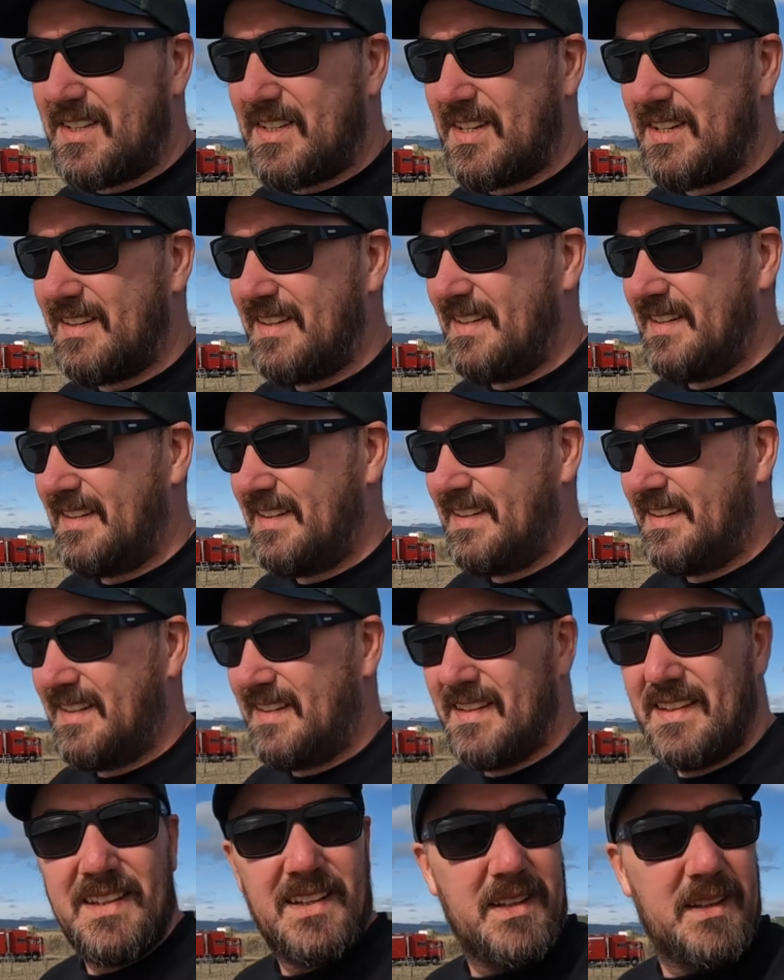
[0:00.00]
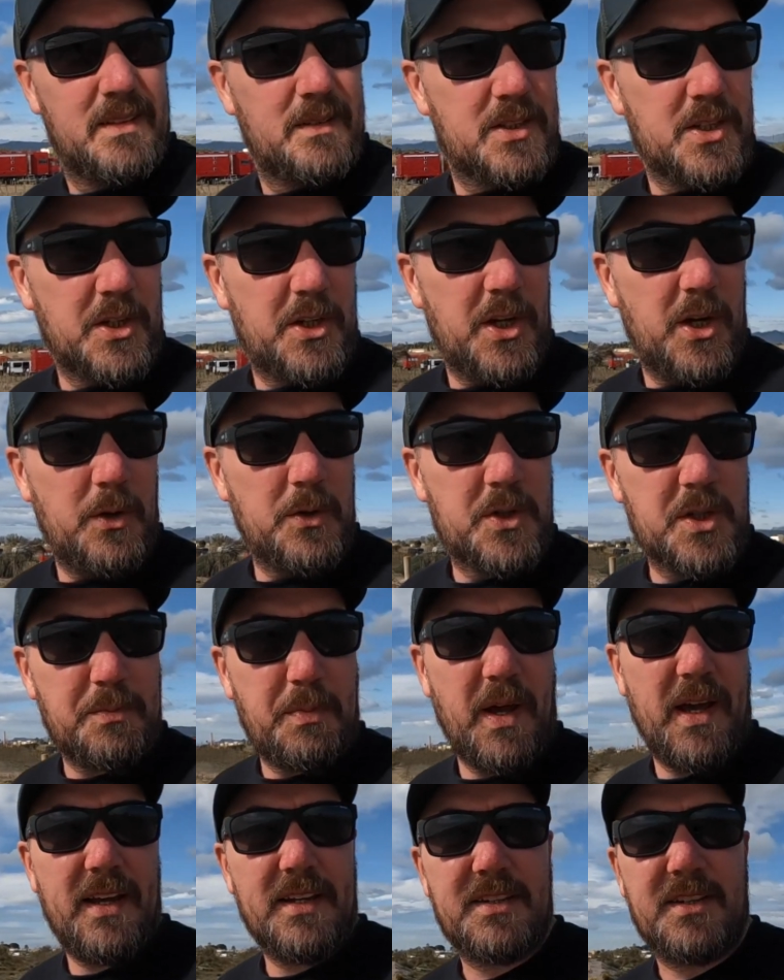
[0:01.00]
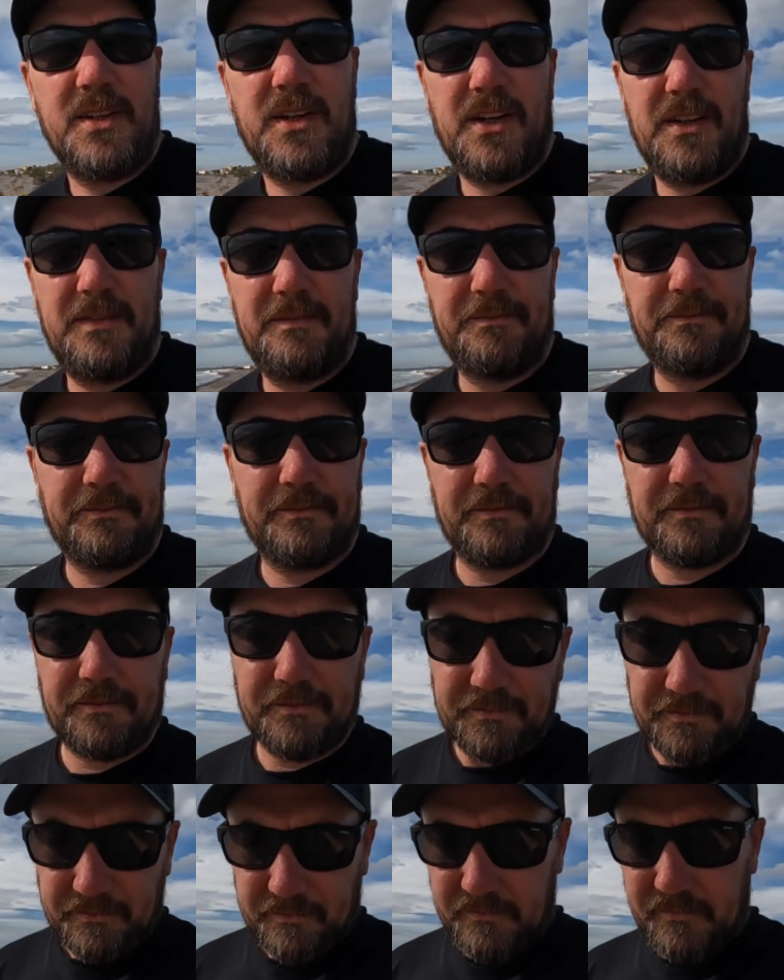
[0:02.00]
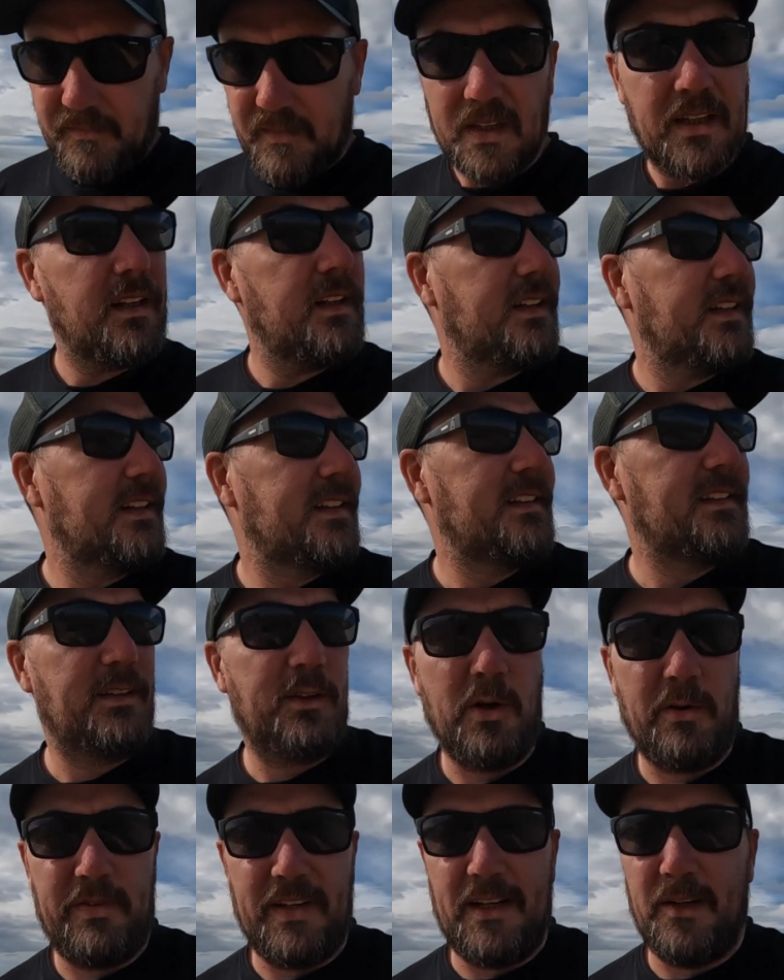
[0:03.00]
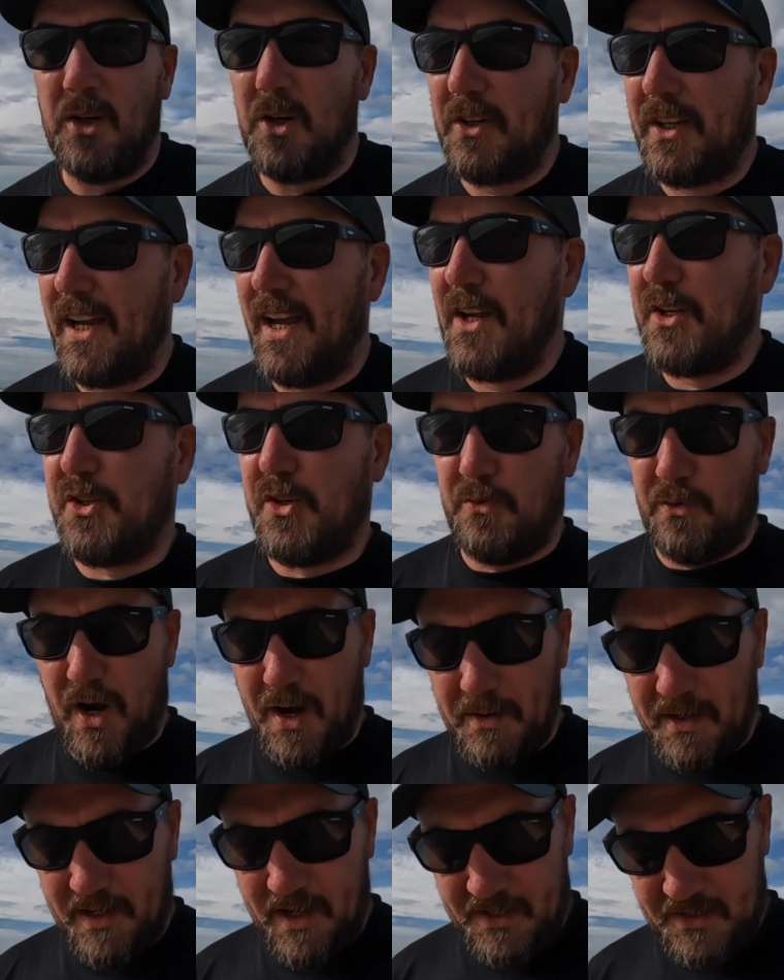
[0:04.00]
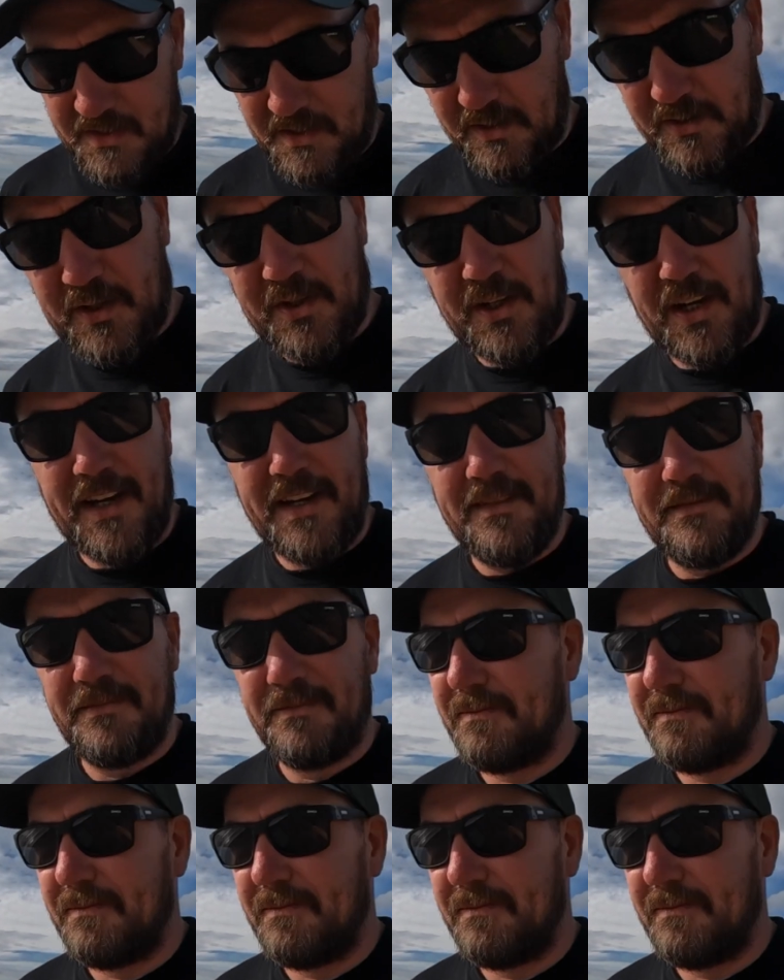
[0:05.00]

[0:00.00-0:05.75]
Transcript: It's a huge space though. Lovely location right next to the sea.